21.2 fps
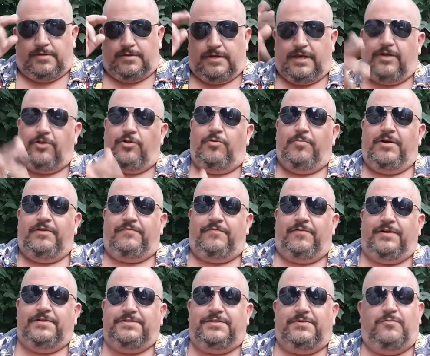Hello, my
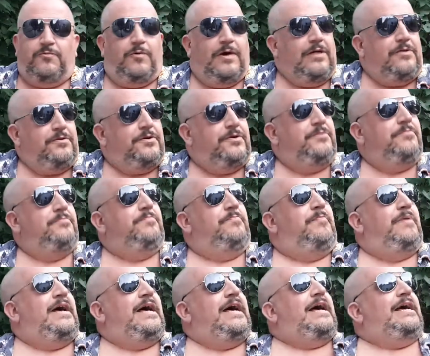friends, and welcome
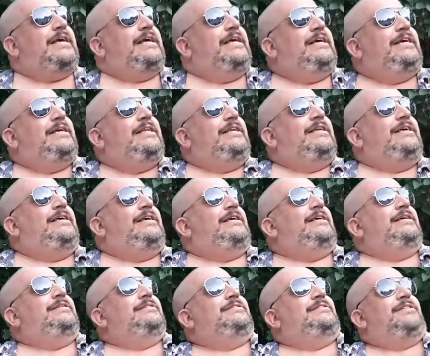back. It
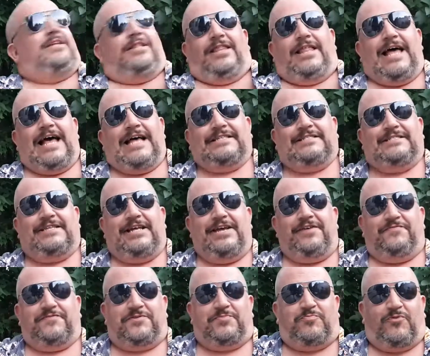is the last day
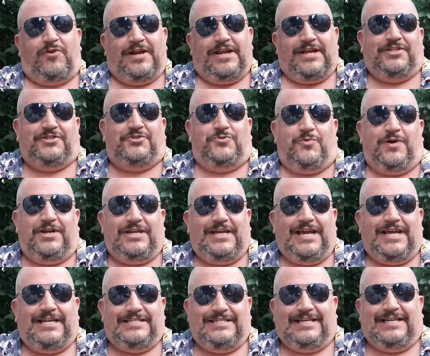of spring in
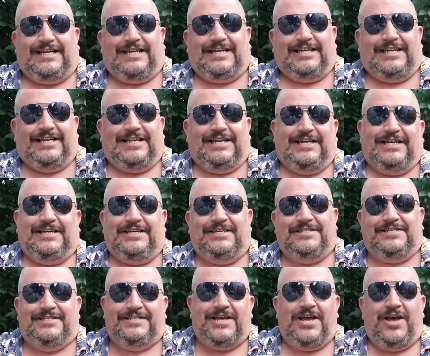2018. It
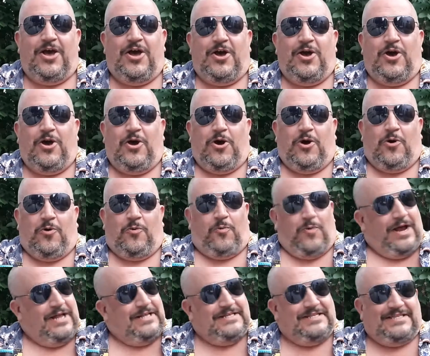is
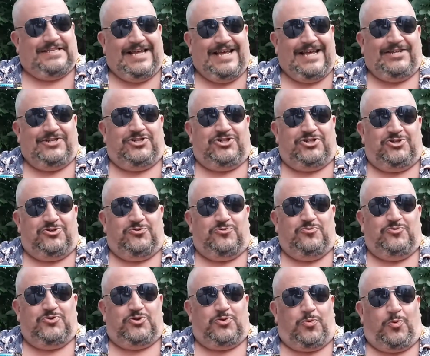Wednesday,
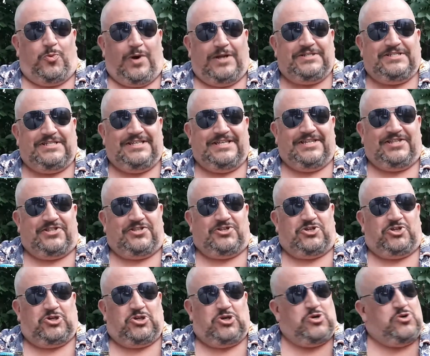June 20th,
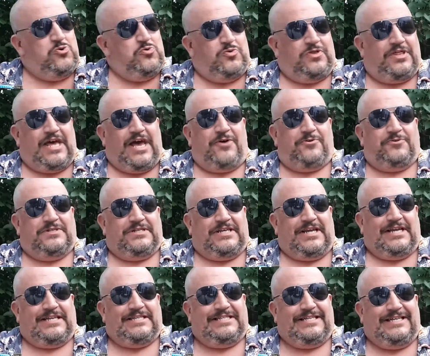
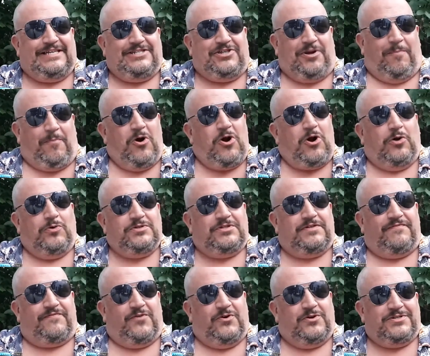2018. Tomorrow is
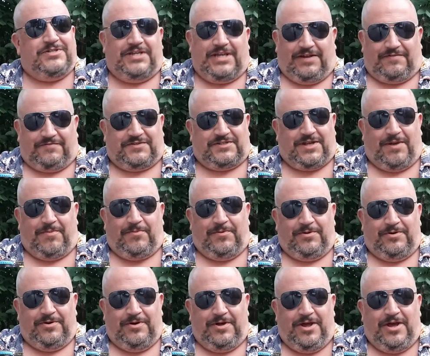the first day of
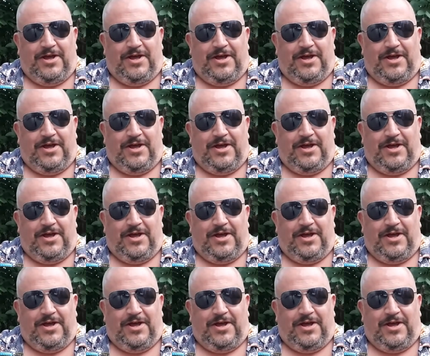summer.